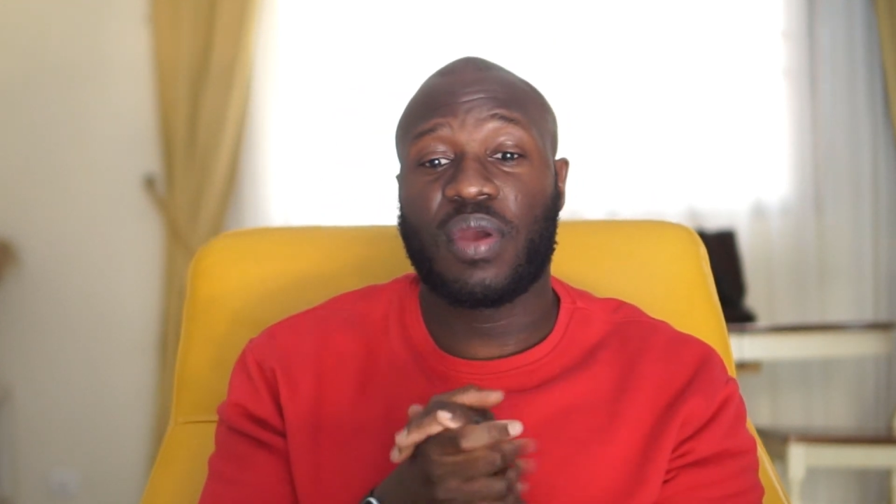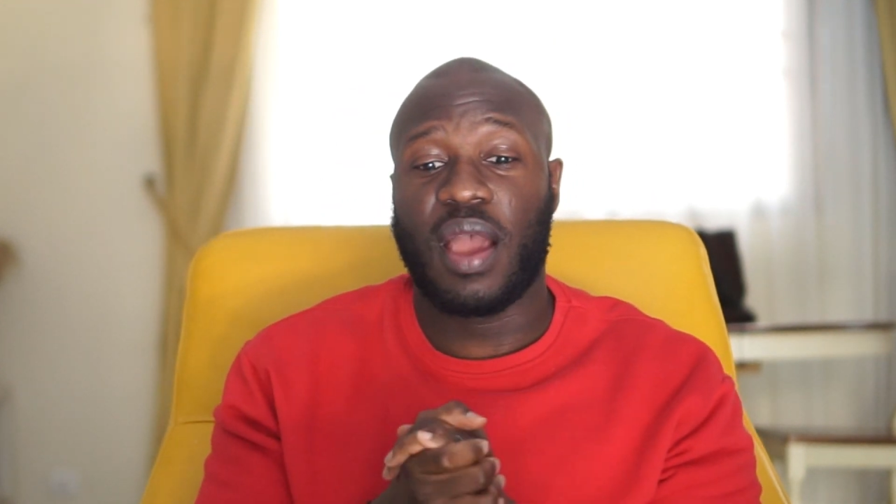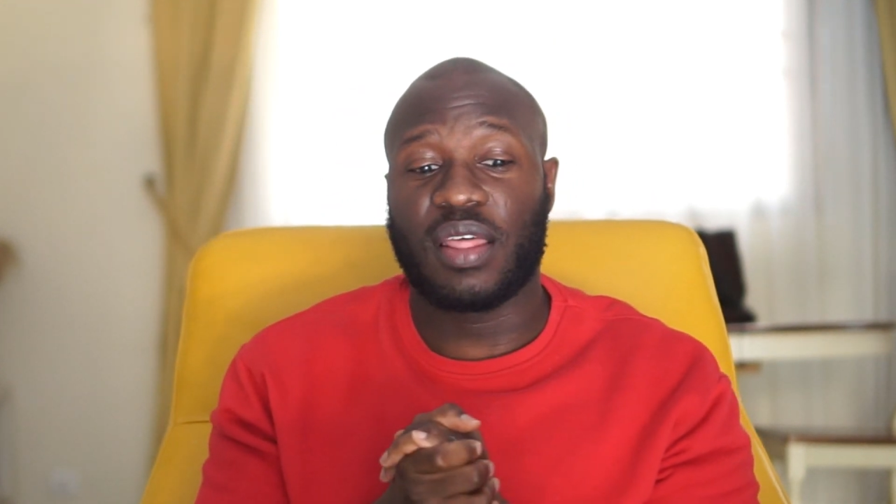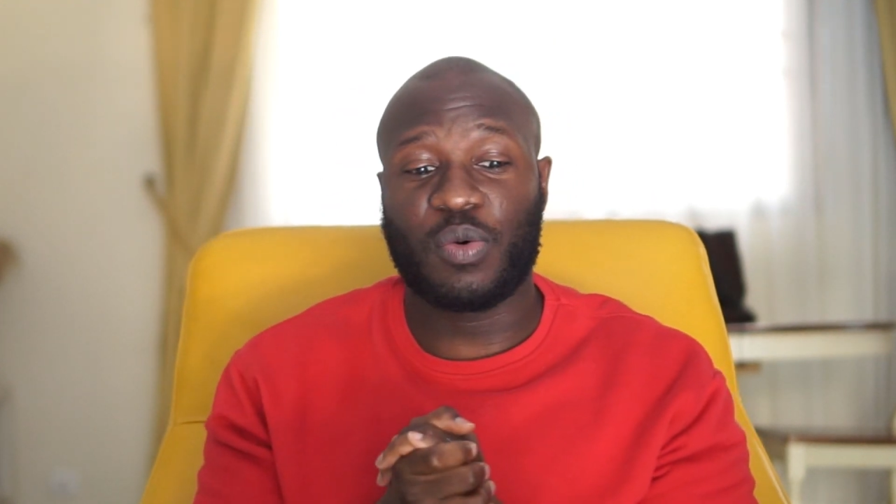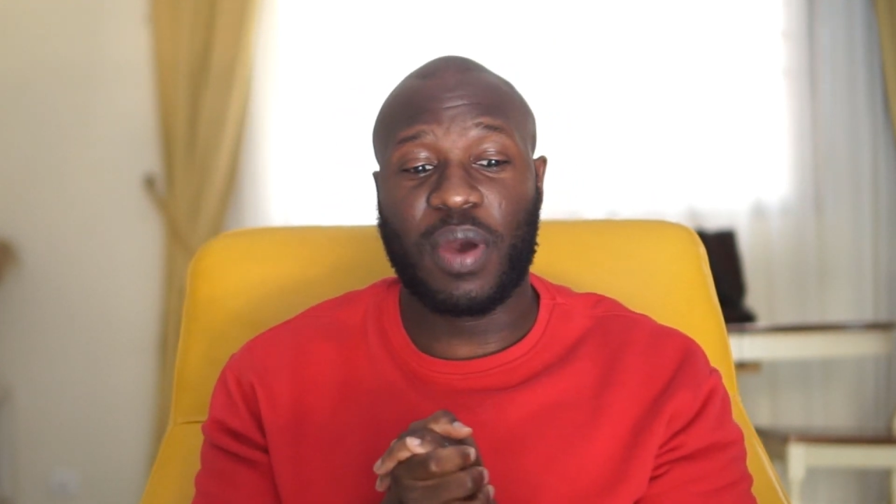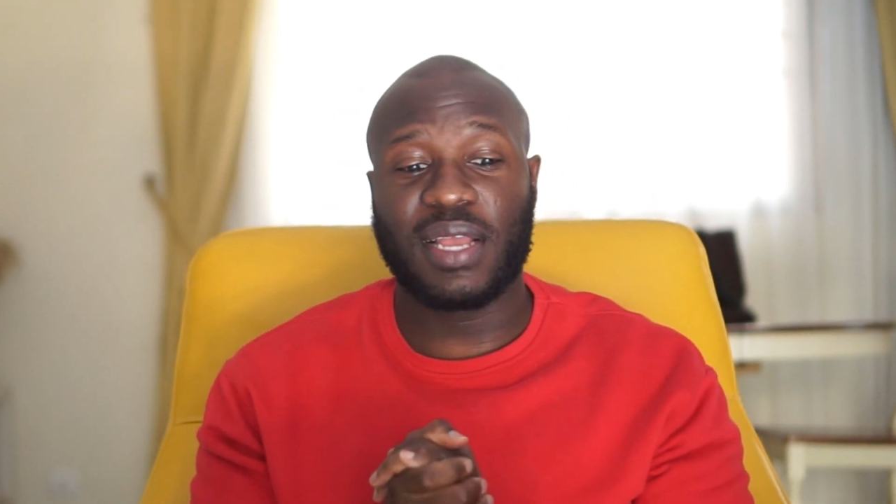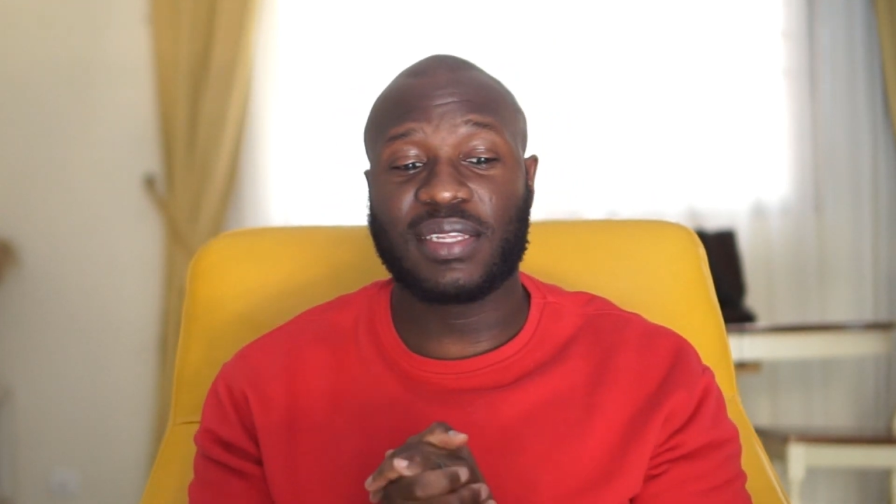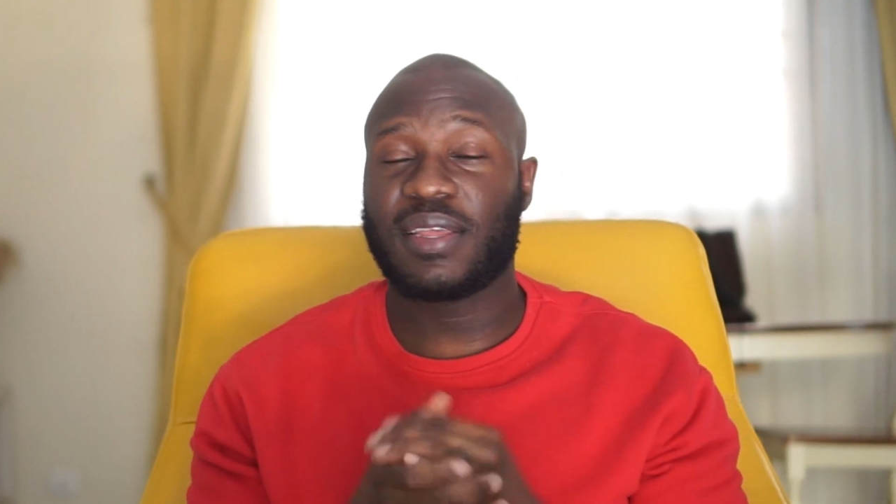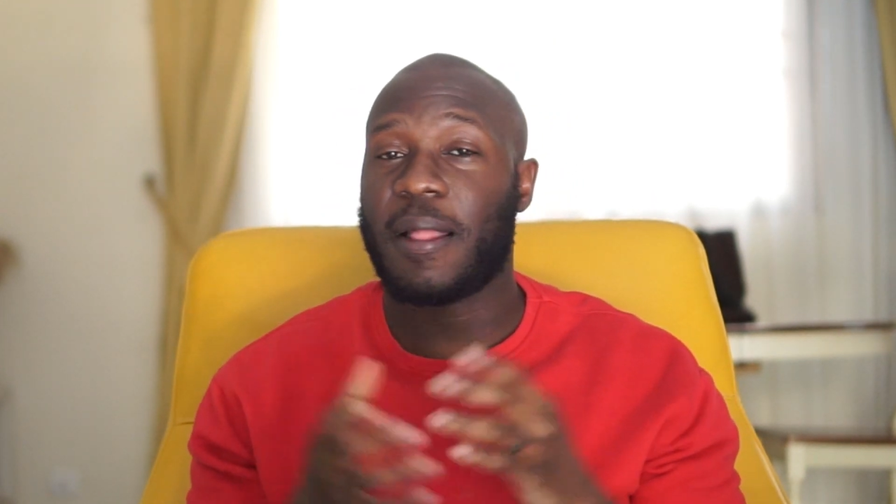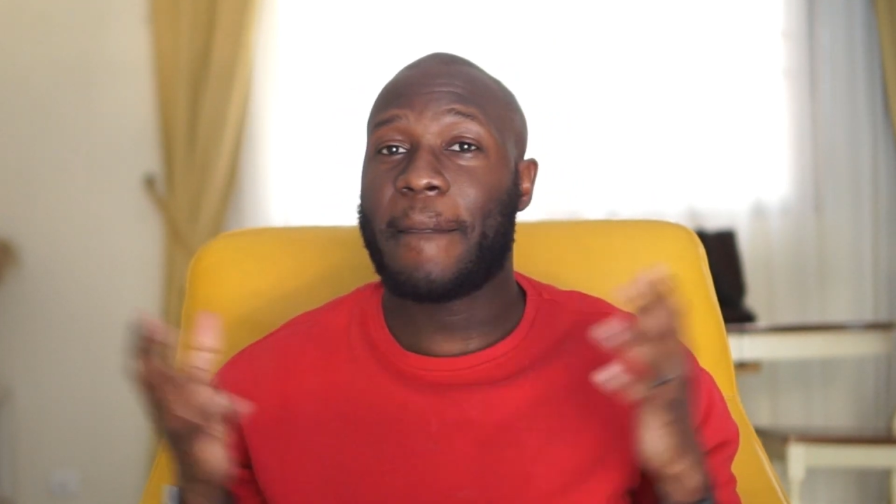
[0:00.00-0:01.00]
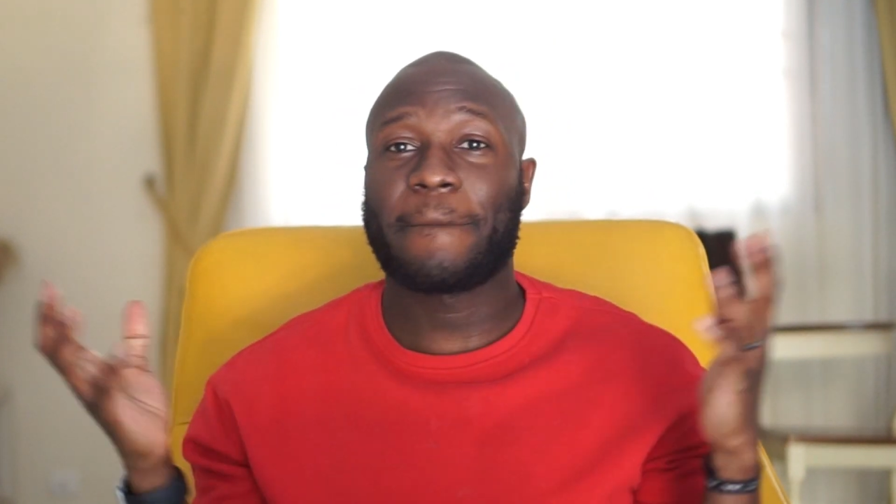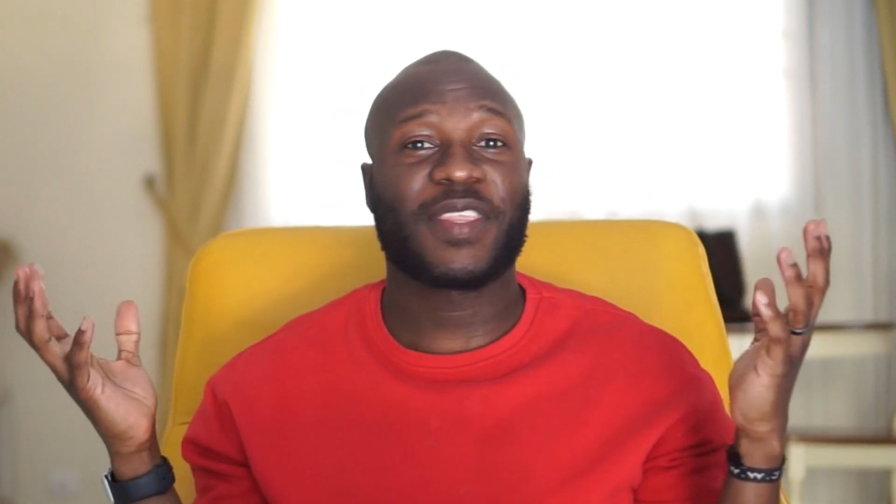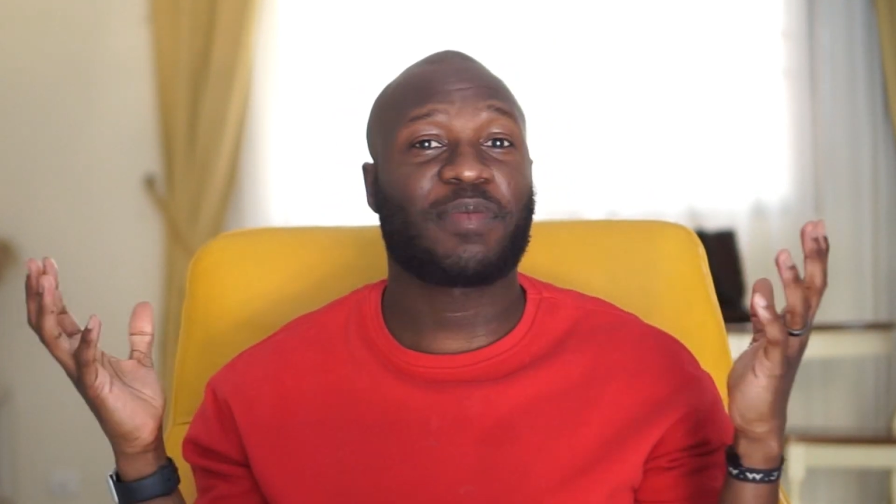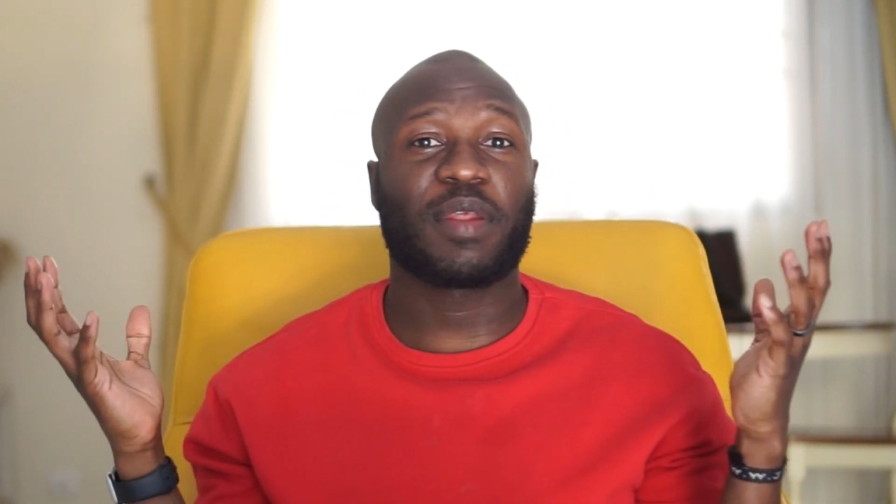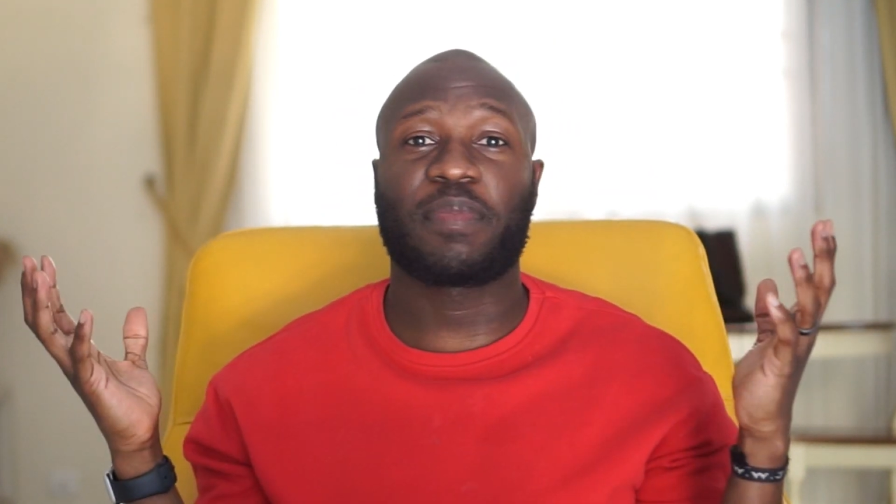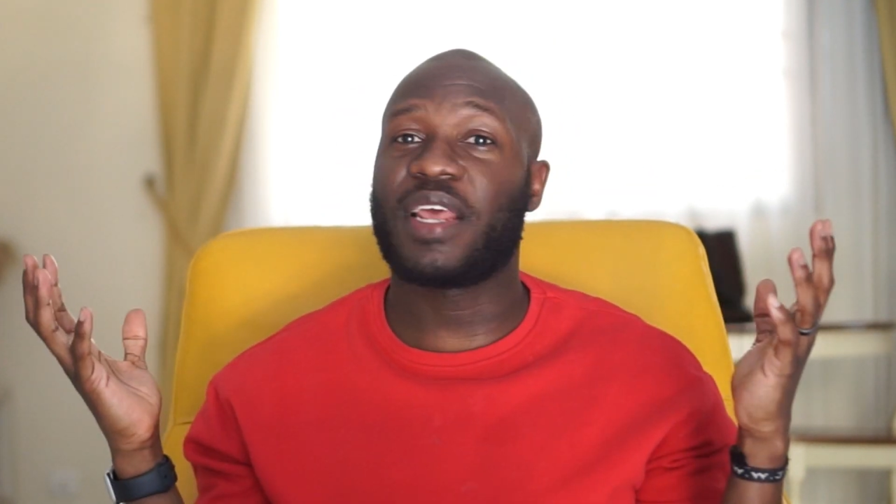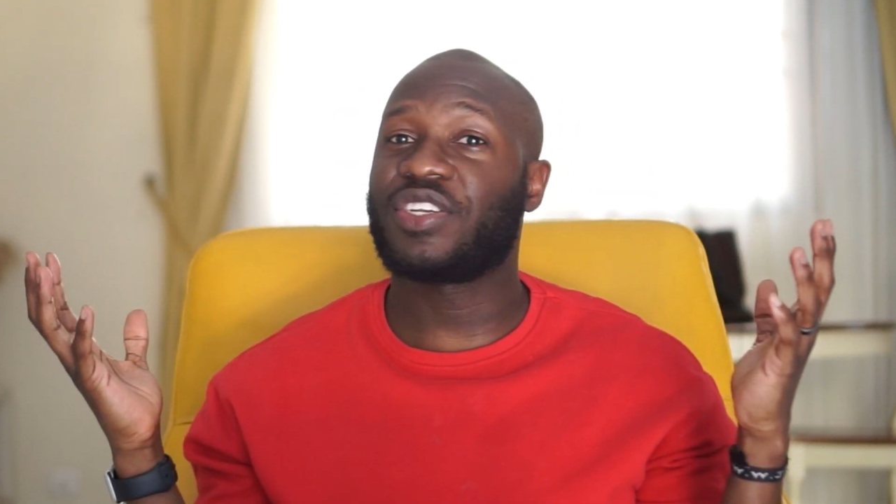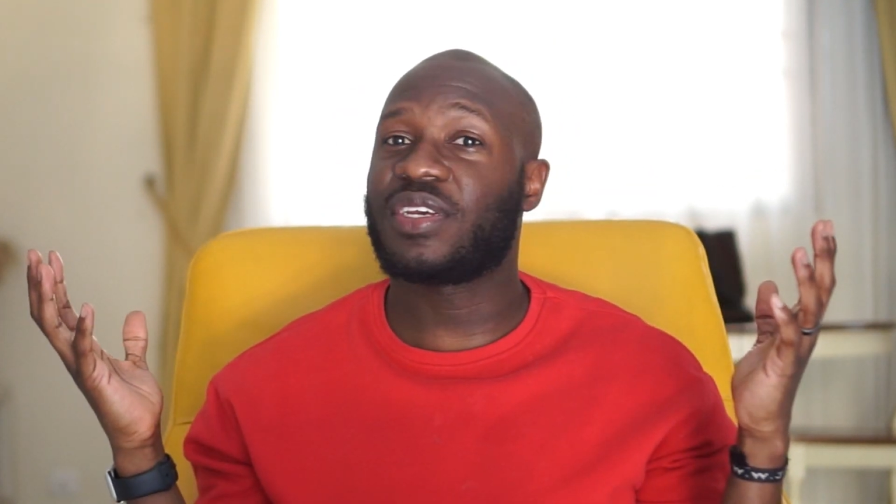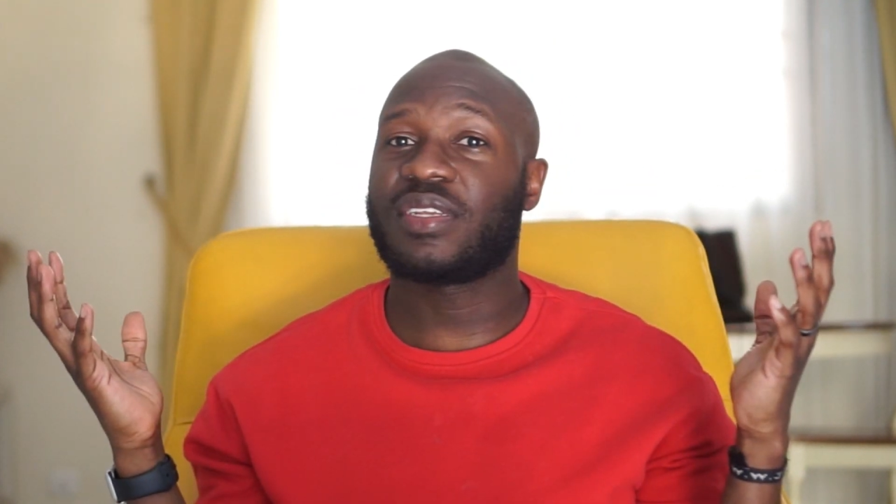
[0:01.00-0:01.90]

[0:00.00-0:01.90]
Otherwise, it's been a pleasure.